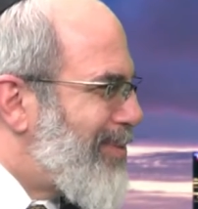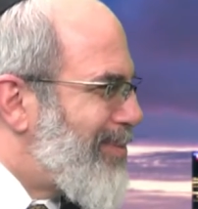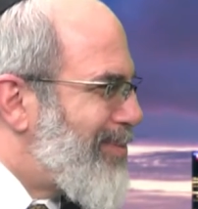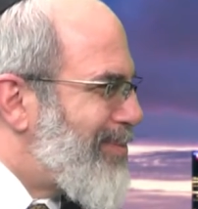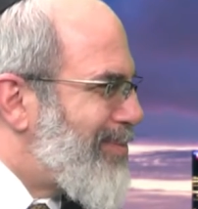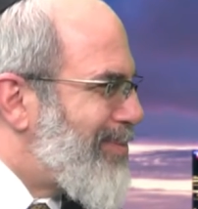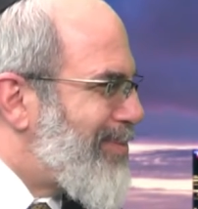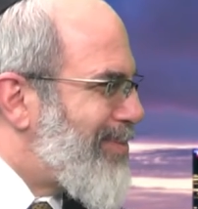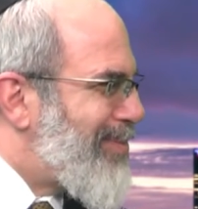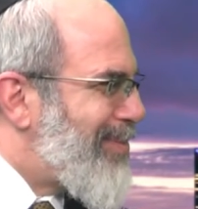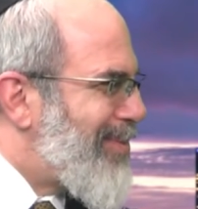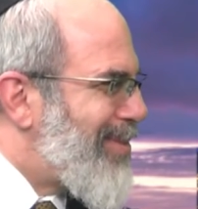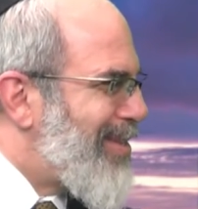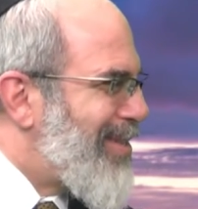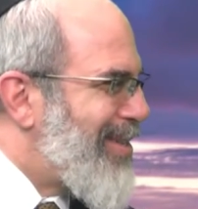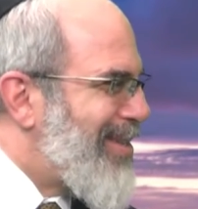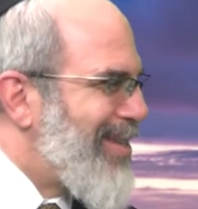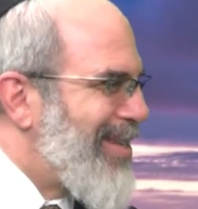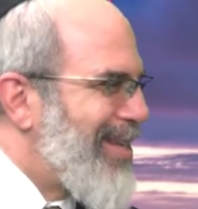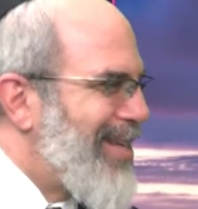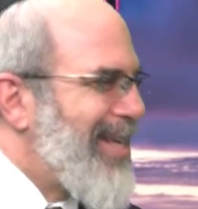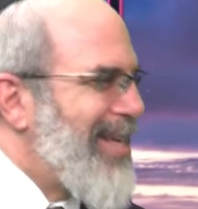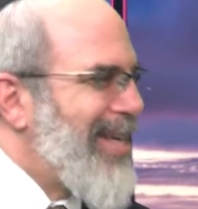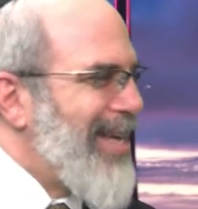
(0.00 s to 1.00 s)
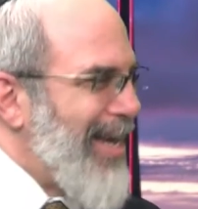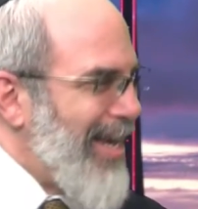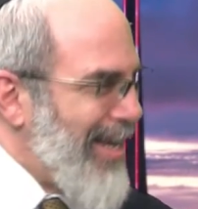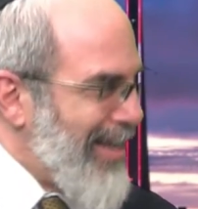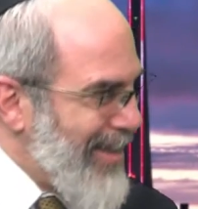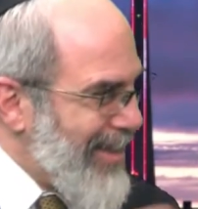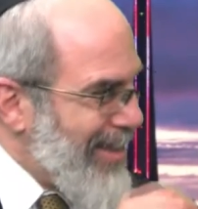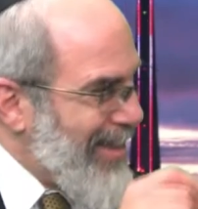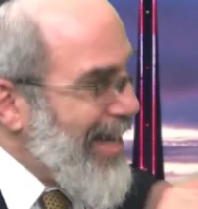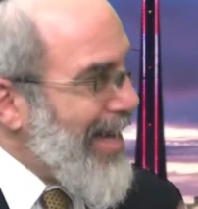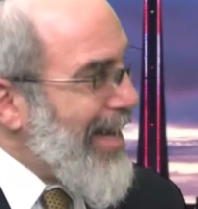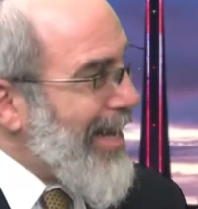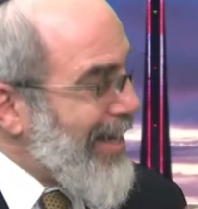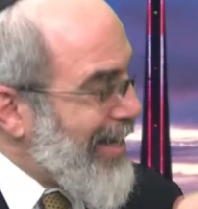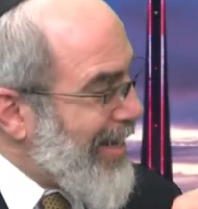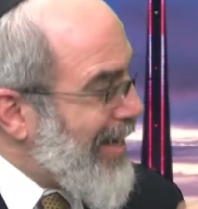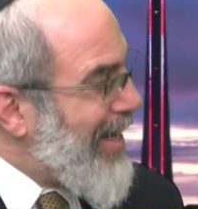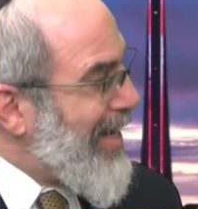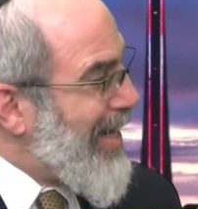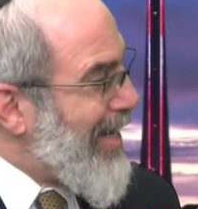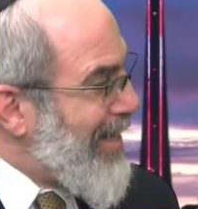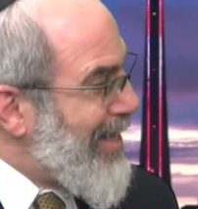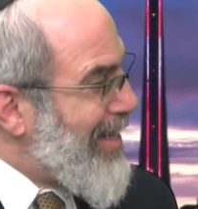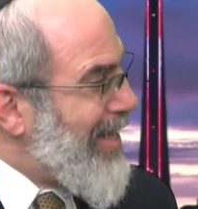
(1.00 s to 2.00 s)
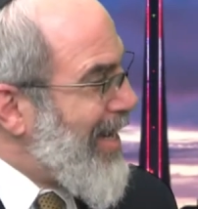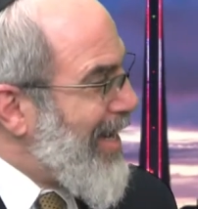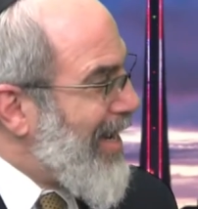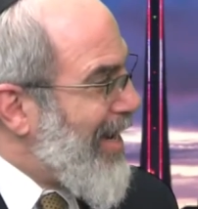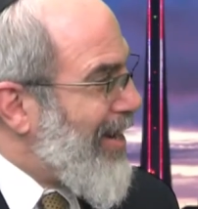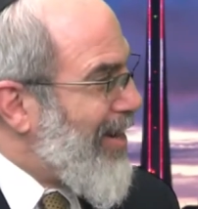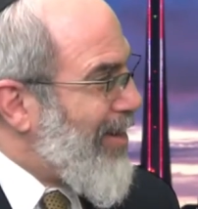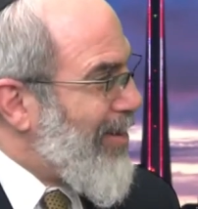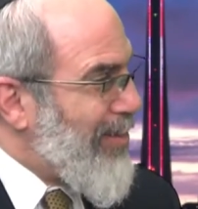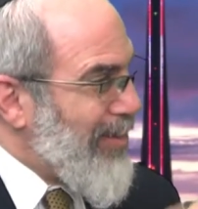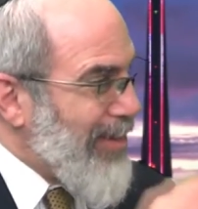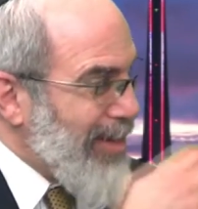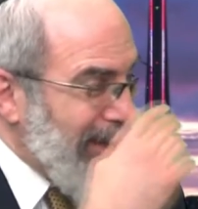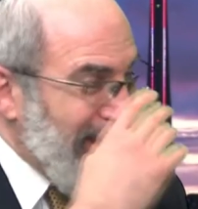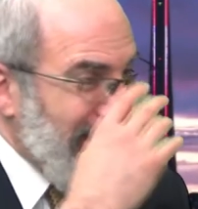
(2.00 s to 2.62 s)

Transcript: And that guy now